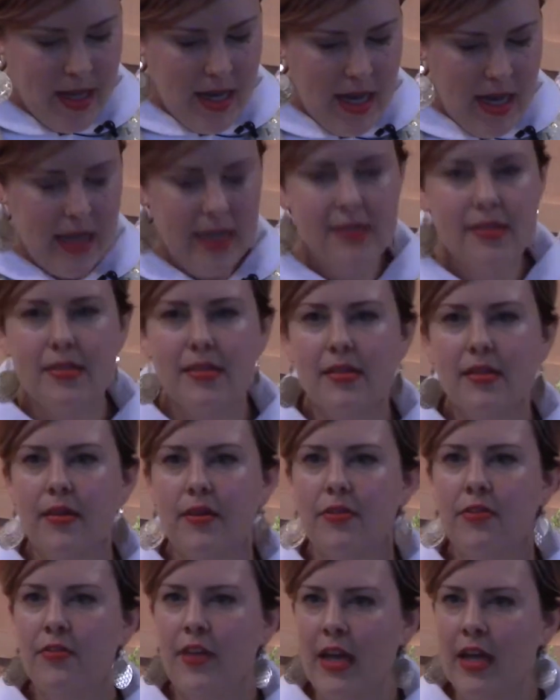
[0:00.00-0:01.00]
It's
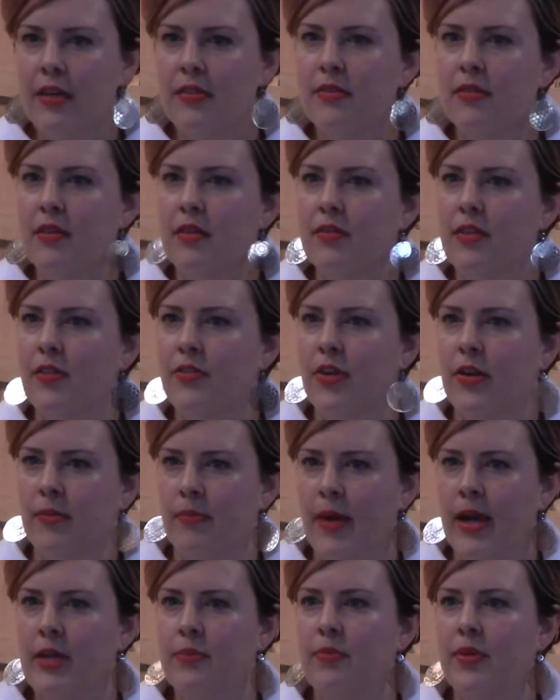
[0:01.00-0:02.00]
faith that there
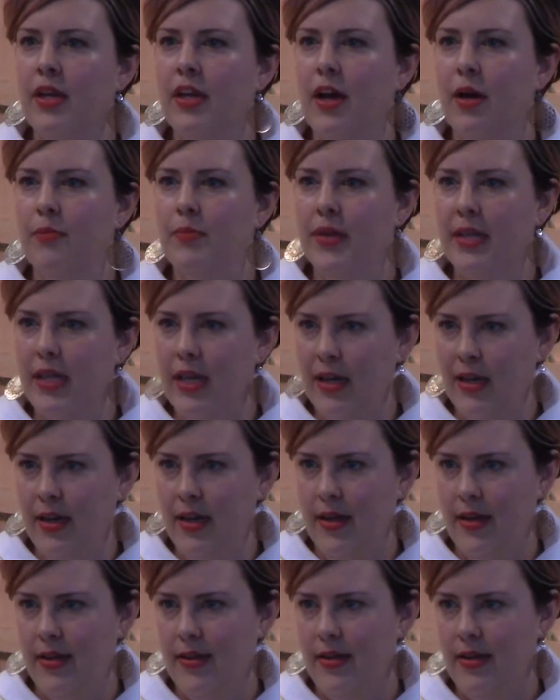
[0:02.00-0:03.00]
might be a
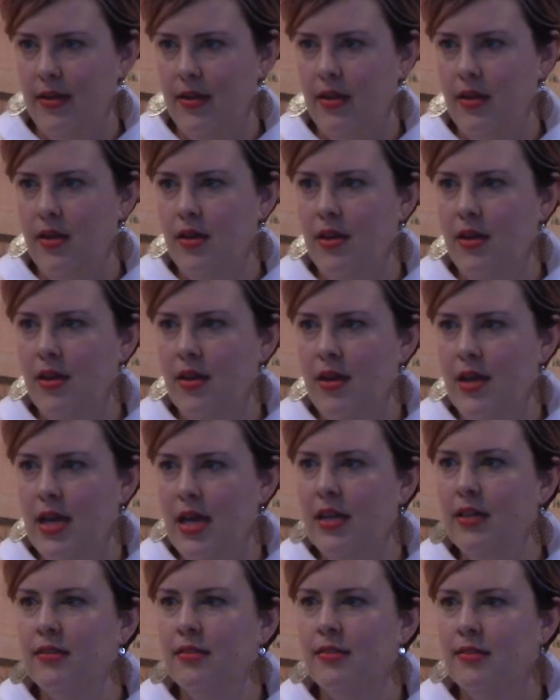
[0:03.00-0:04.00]
beginning
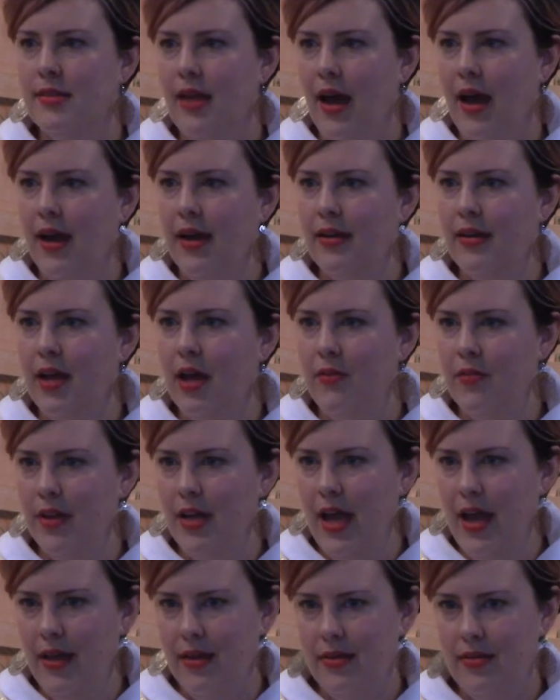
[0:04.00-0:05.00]
inside of
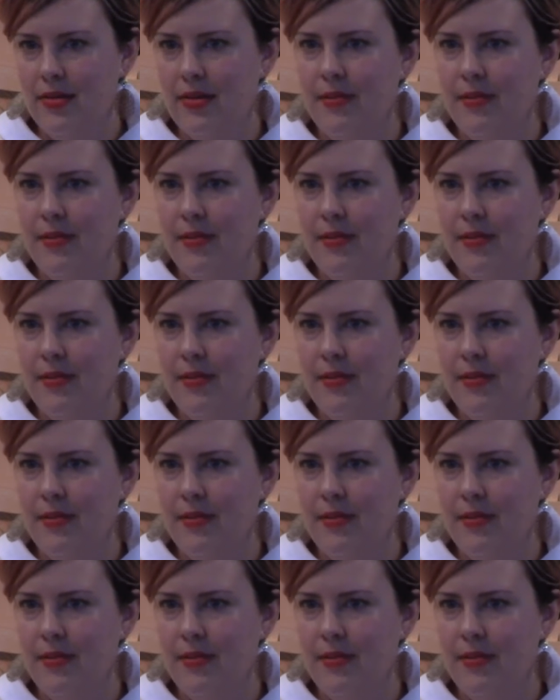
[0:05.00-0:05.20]
an end.